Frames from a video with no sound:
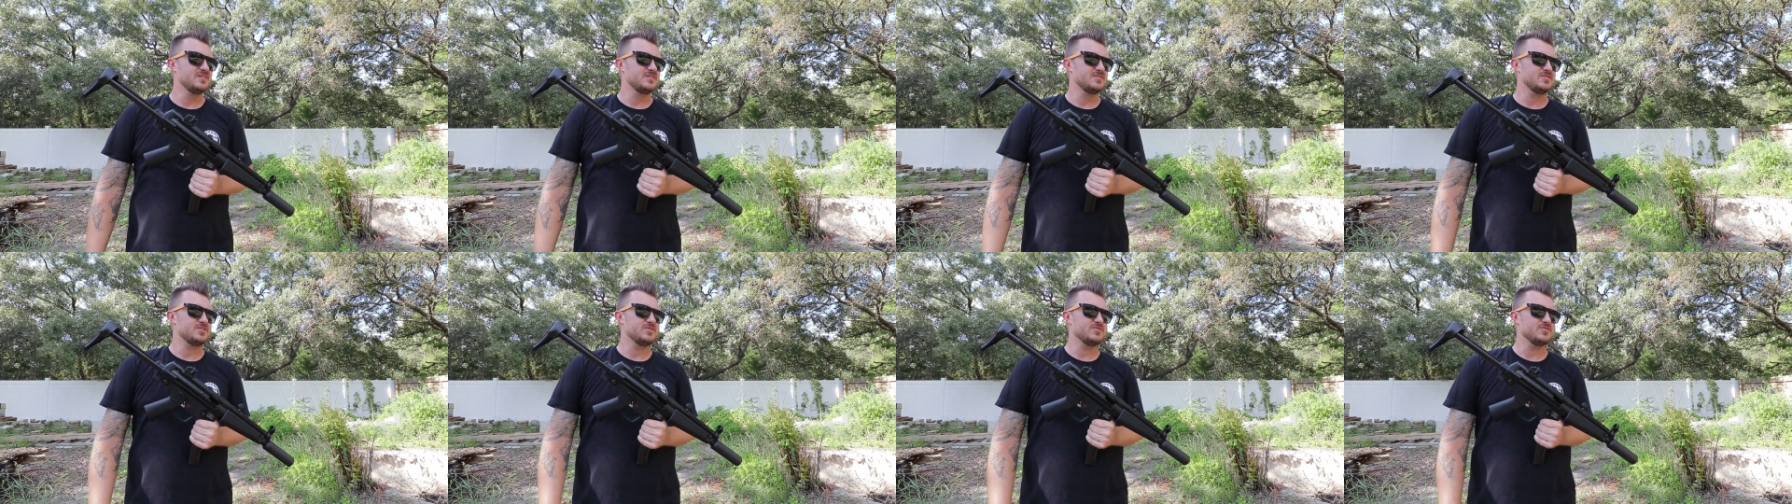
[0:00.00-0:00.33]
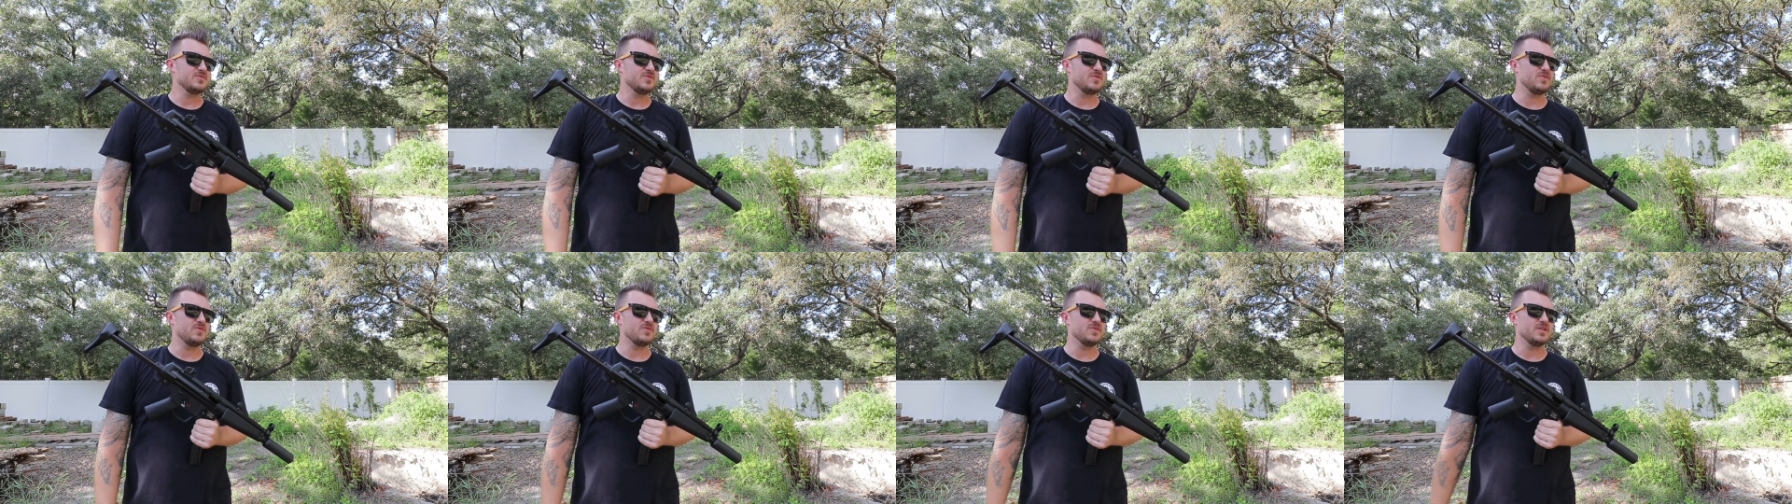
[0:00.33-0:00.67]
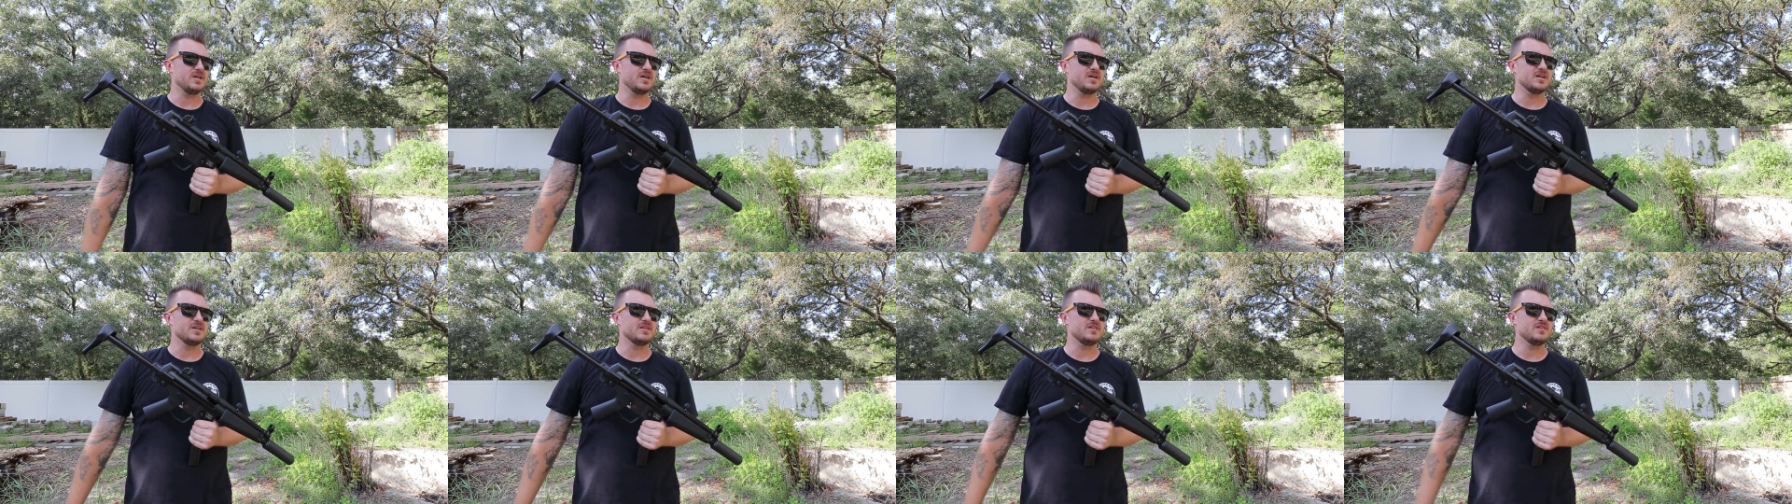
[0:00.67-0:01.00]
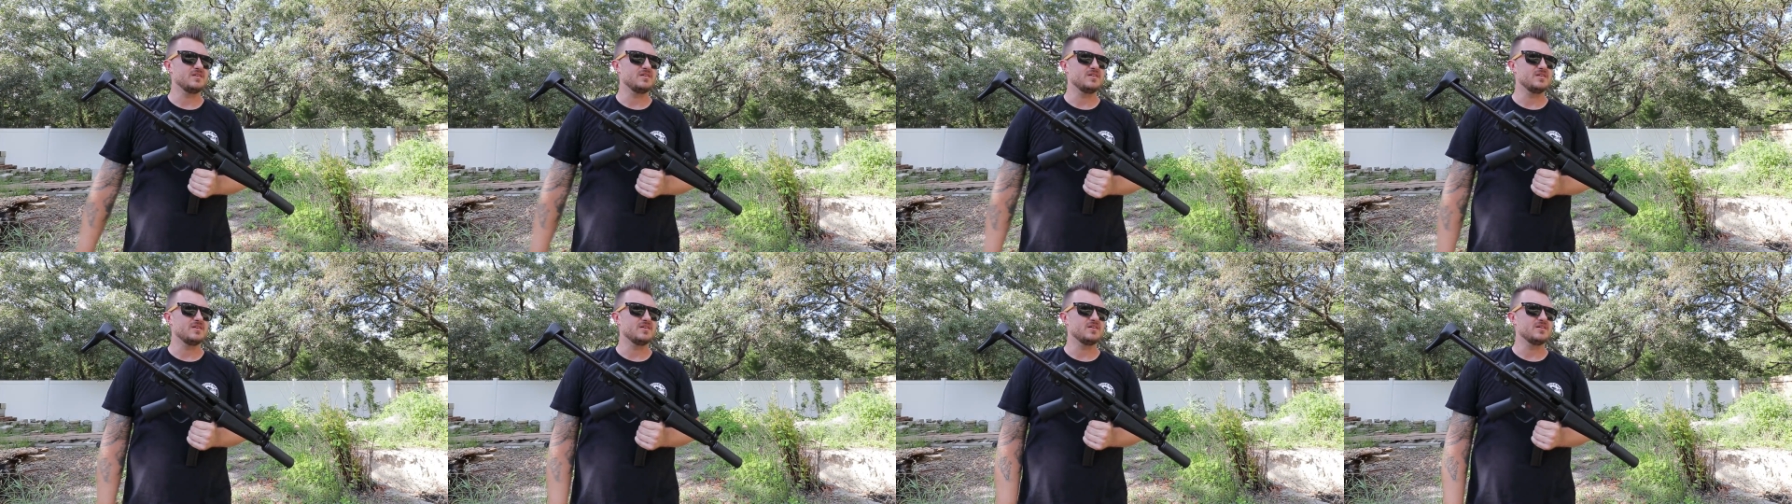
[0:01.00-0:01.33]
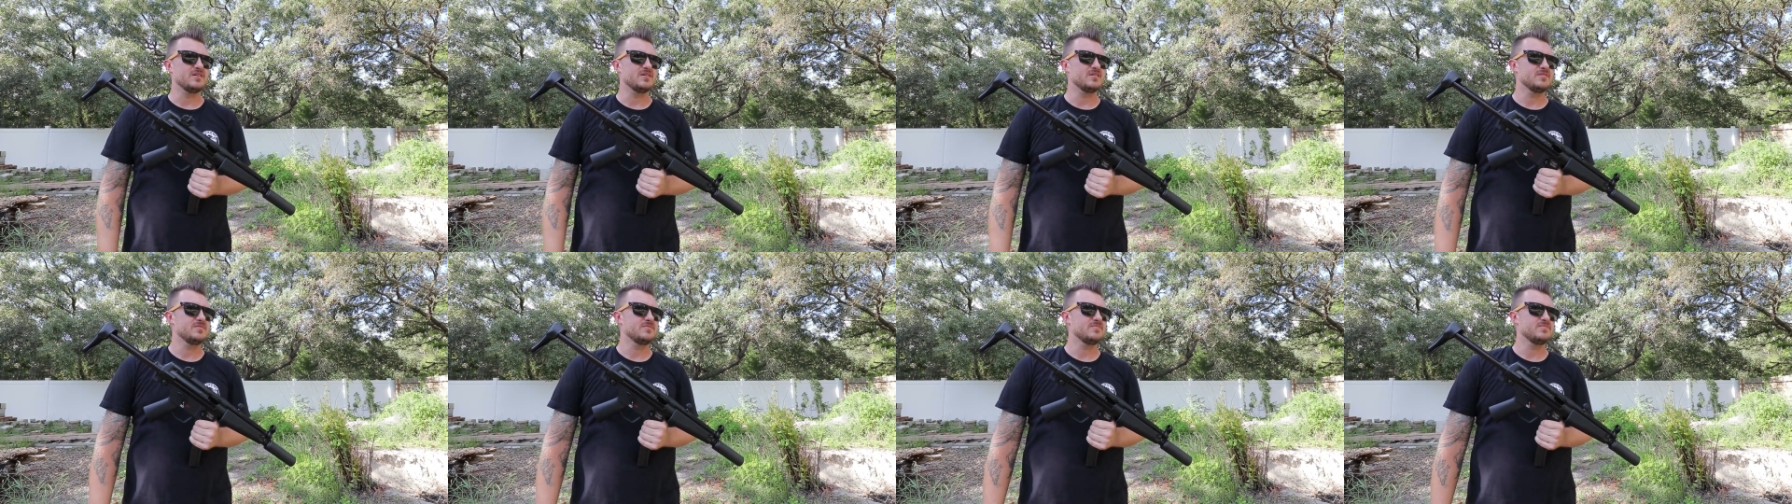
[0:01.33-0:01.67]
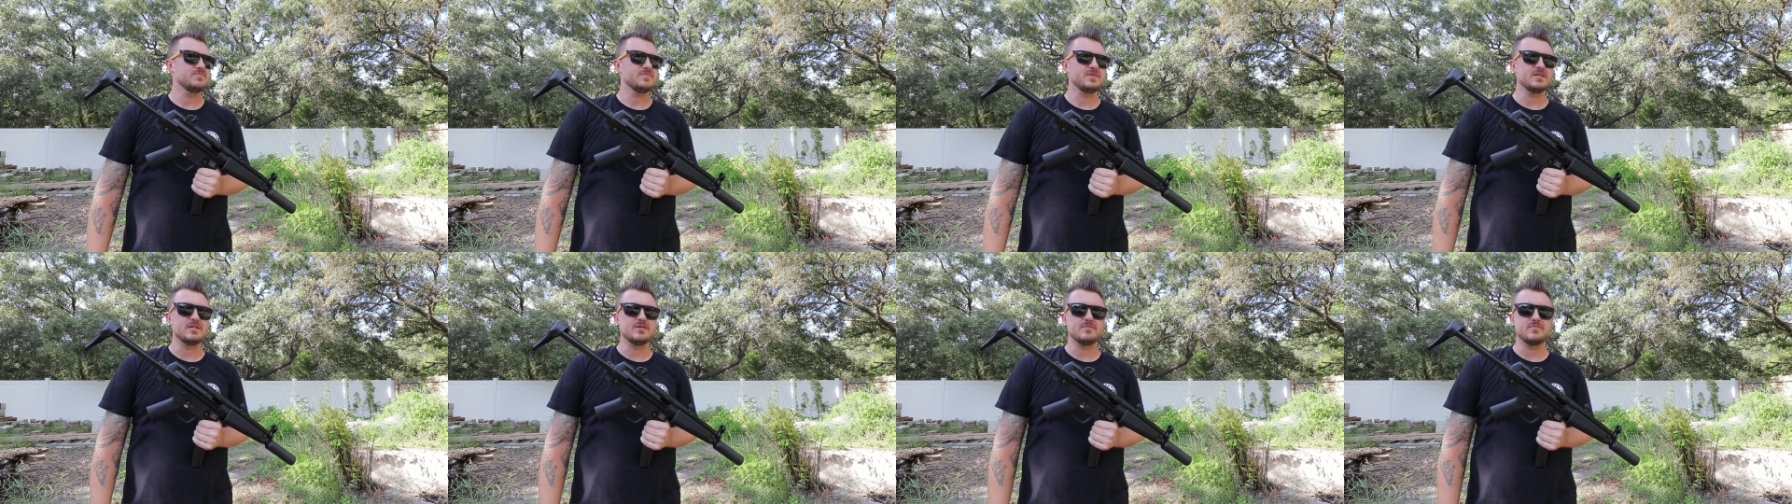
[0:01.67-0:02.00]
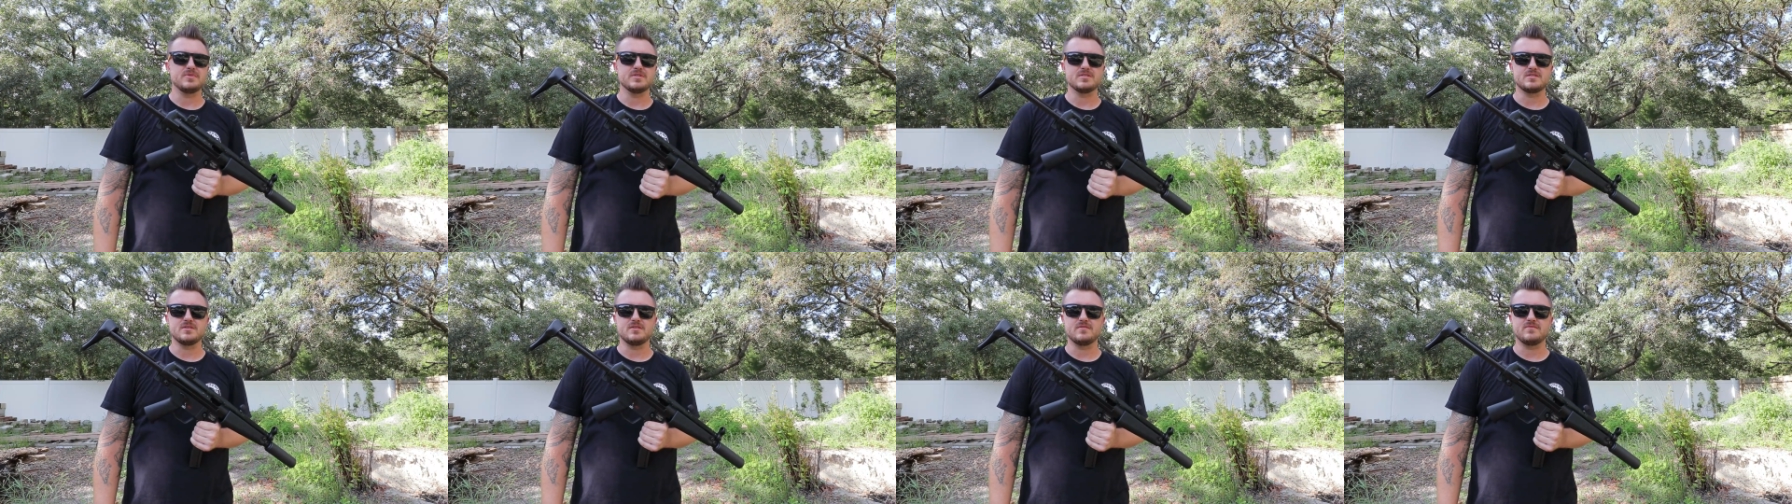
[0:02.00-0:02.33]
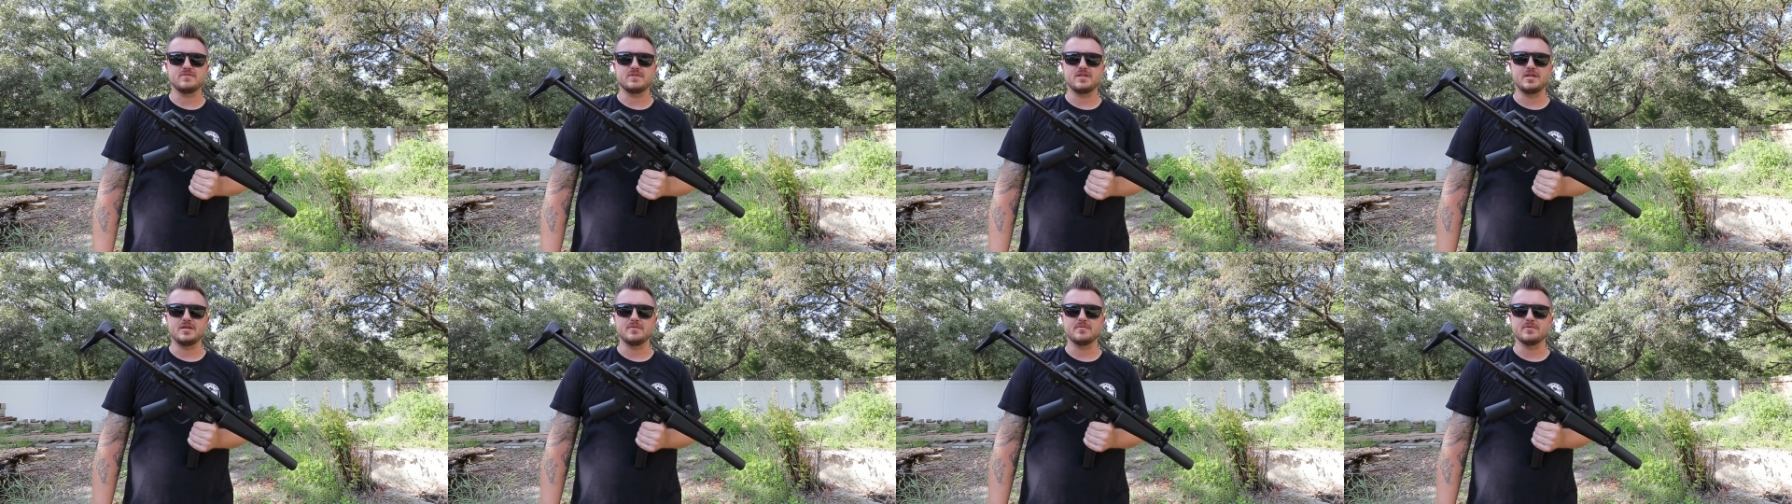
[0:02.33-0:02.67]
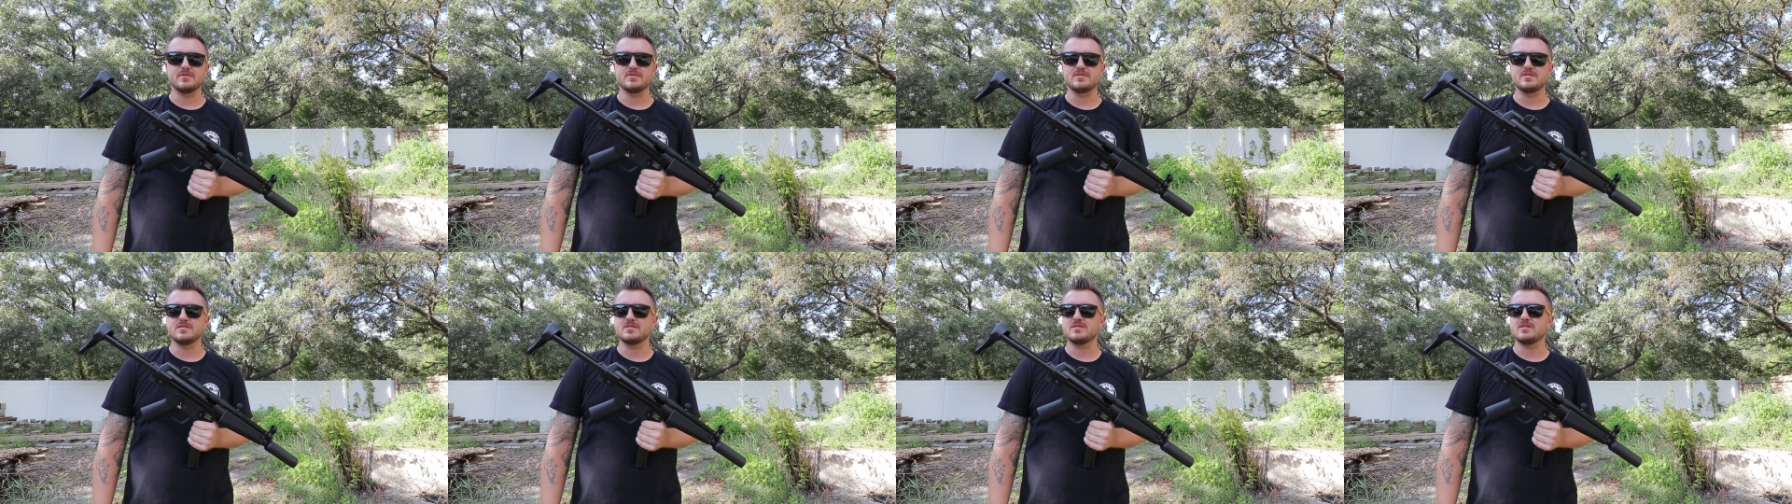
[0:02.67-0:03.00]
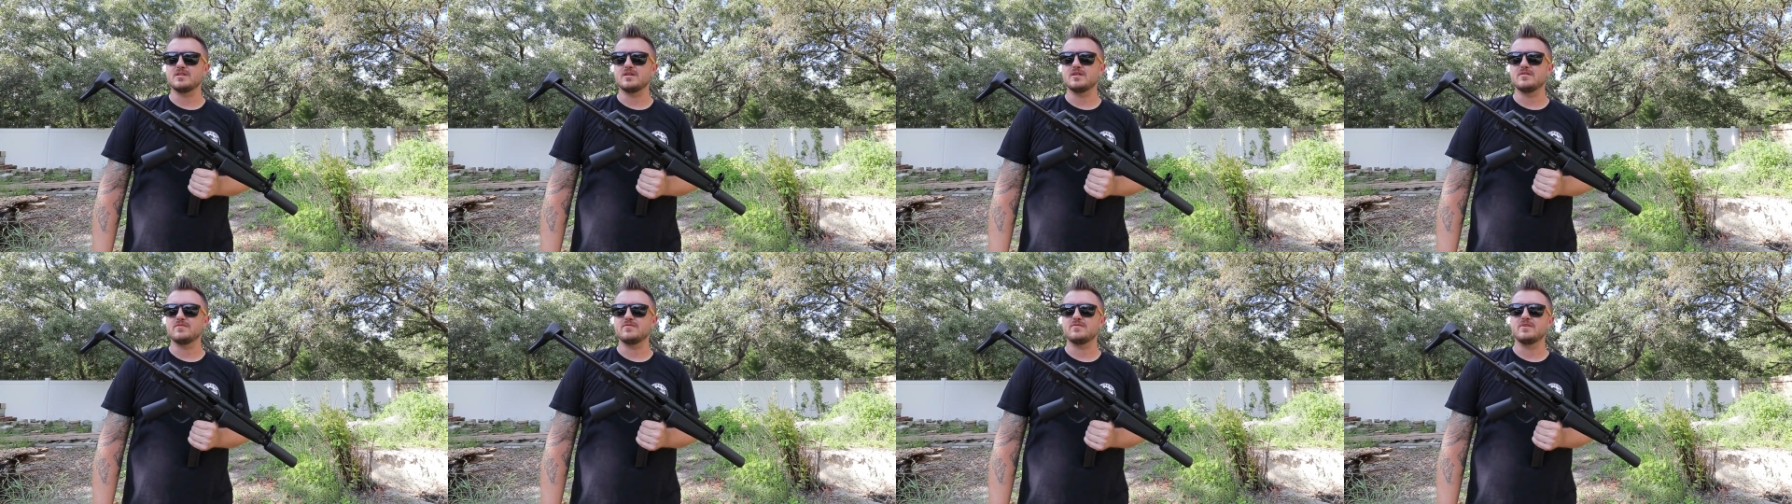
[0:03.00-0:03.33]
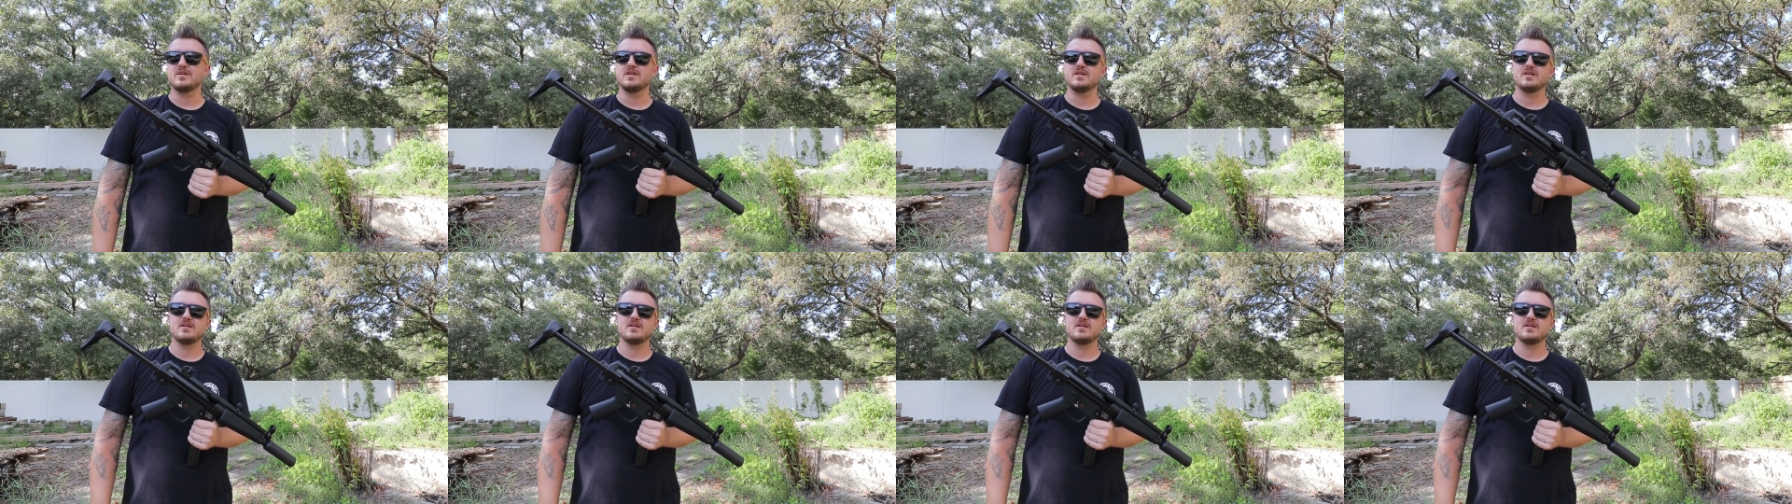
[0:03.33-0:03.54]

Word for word: shoot a whole lot, uh, you know, piss off the neighbors and stuff.